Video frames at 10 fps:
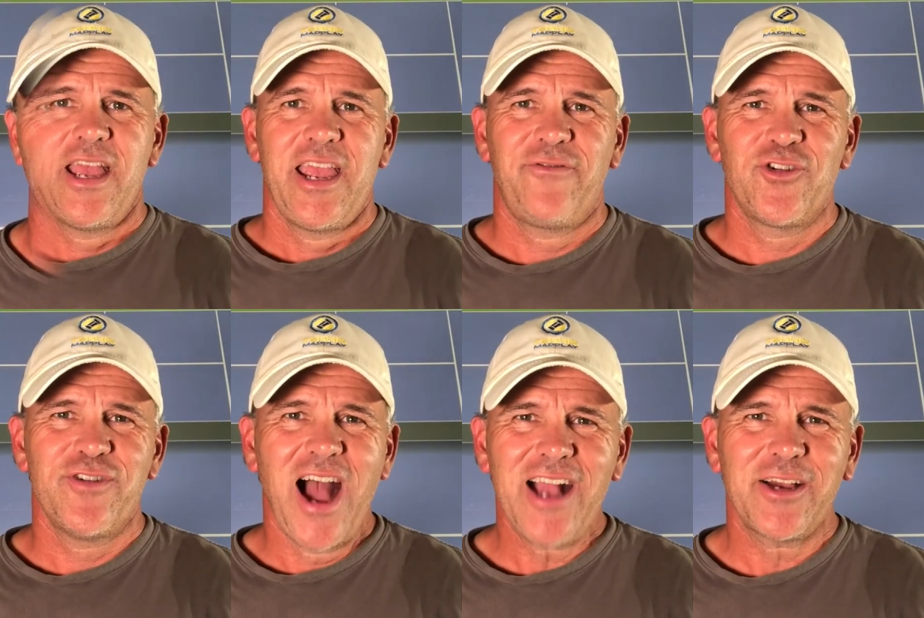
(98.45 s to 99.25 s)
If you're
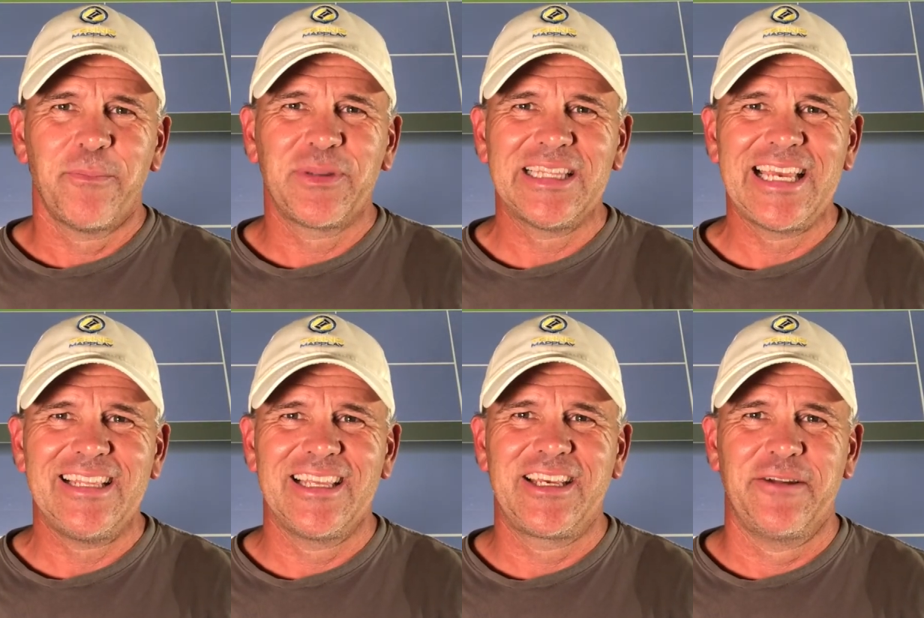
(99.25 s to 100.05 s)
not
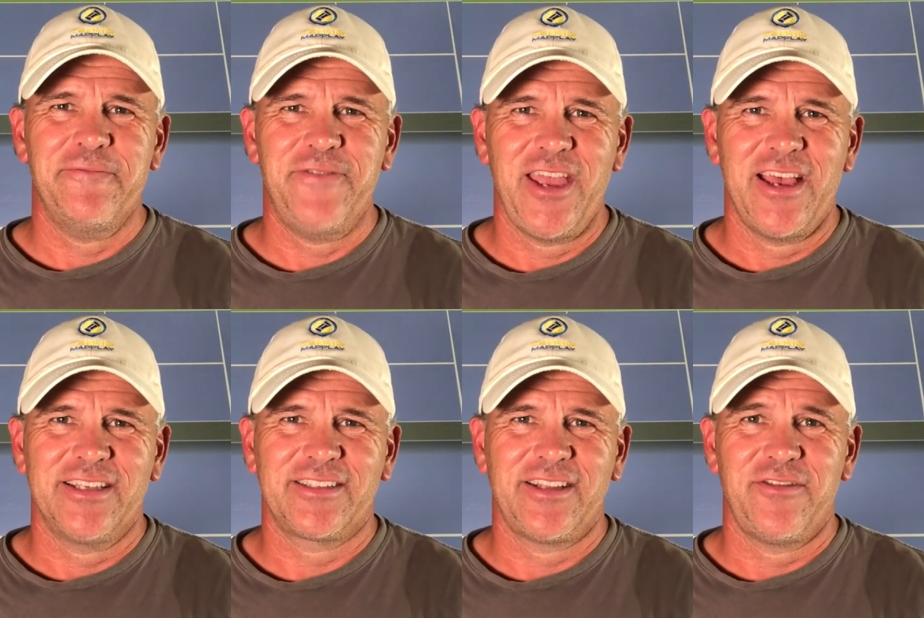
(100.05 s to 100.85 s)
completely
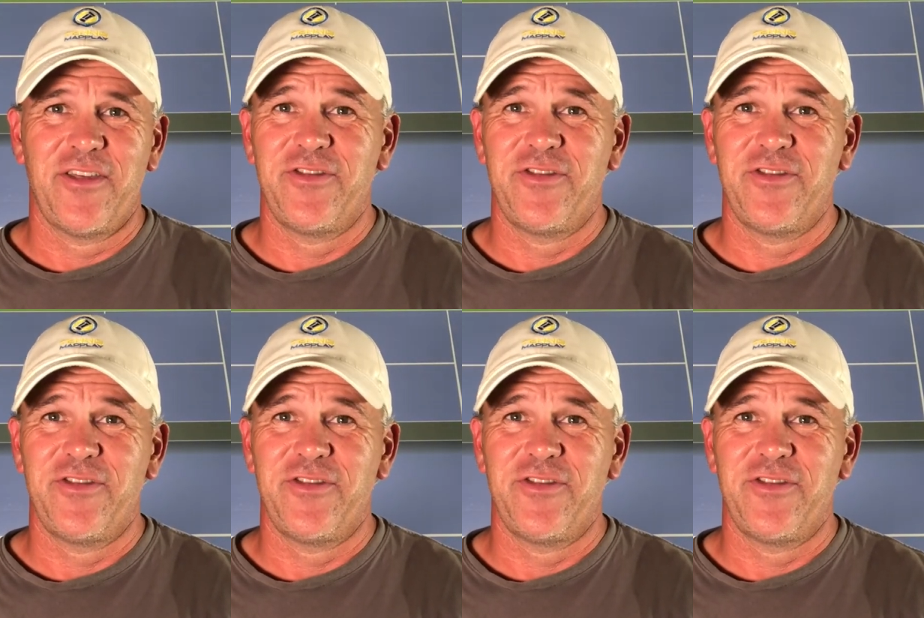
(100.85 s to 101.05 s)
convinced that